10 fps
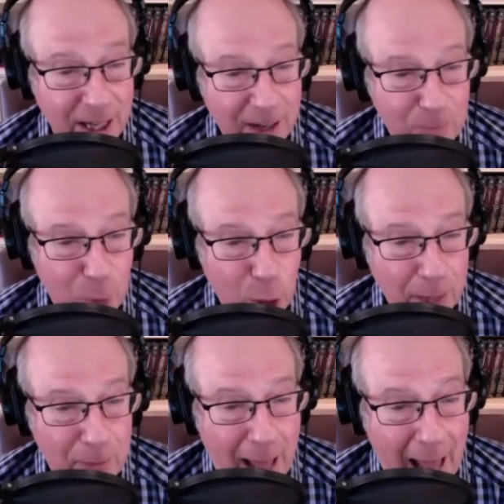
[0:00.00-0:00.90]
put
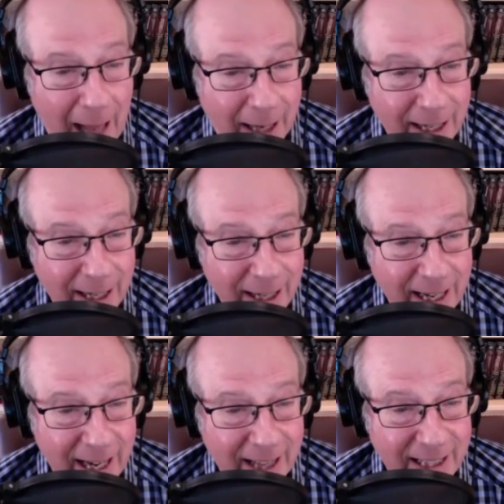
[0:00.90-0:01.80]
it back
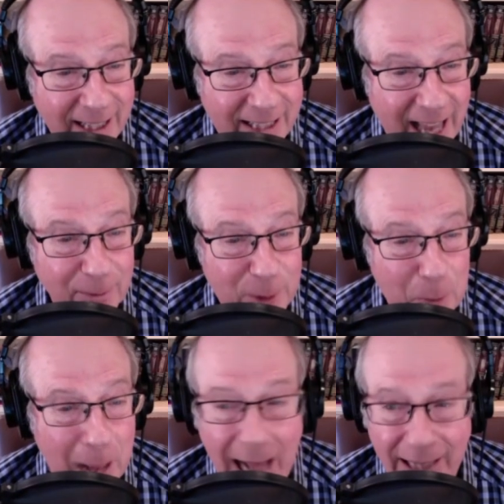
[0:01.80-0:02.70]
in the same
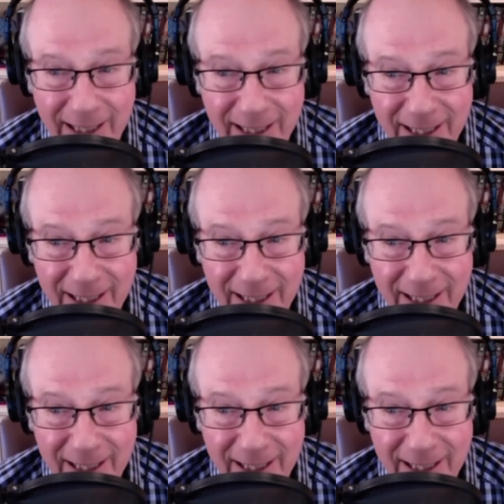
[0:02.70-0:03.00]
spot